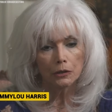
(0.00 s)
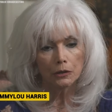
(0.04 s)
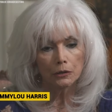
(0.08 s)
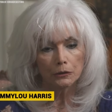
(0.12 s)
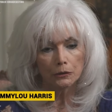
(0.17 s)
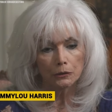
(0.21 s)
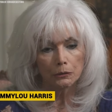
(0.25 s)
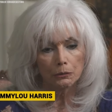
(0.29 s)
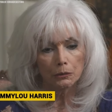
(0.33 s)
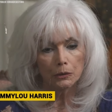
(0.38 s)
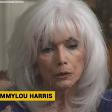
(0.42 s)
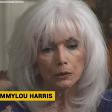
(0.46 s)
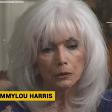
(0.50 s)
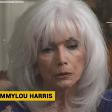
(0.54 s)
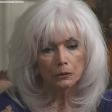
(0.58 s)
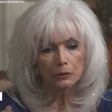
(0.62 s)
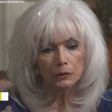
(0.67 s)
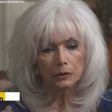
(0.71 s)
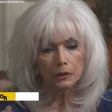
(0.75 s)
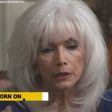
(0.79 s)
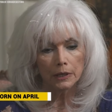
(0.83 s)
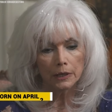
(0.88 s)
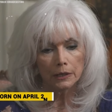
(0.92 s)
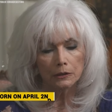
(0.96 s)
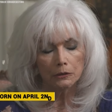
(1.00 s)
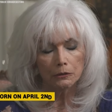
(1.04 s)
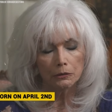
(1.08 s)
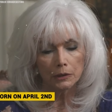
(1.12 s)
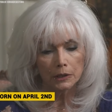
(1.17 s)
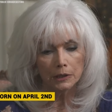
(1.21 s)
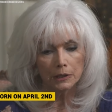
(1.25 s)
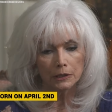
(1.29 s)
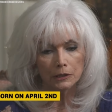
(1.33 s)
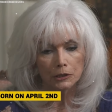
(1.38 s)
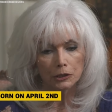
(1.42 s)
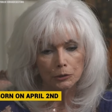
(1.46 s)
Harris, born on
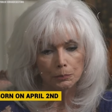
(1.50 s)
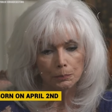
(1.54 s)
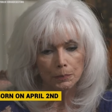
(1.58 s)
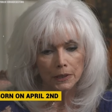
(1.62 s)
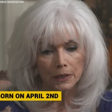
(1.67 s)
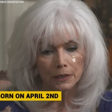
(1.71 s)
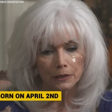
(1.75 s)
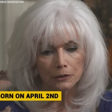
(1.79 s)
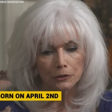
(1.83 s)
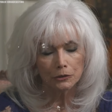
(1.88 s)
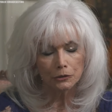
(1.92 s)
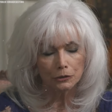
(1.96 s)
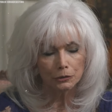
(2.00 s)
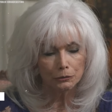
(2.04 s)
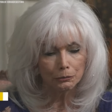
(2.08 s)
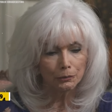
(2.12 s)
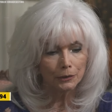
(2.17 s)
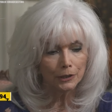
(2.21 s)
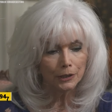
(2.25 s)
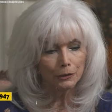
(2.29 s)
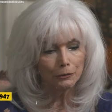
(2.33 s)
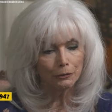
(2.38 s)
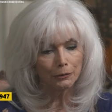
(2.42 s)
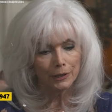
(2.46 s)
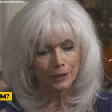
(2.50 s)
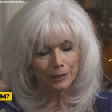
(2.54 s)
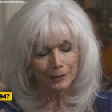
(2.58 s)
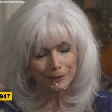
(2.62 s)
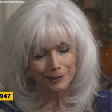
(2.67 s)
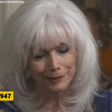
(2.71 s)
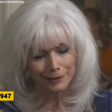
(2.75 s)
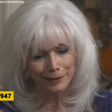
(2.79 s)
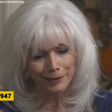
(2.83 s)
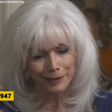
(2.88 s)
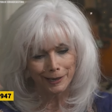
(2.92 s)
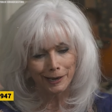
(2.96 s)
April 2,
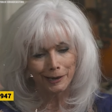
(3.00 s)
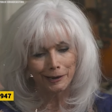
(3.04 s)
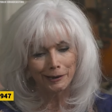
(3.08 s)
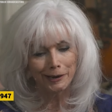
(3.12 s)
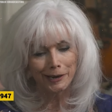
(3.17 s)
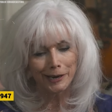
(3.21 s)
1947,